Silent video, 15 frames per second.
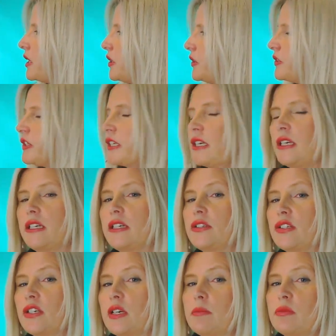I using it
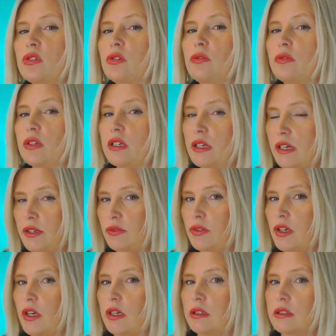in terms of the
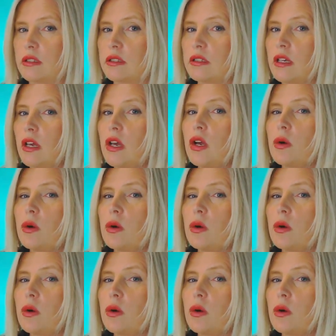life codes?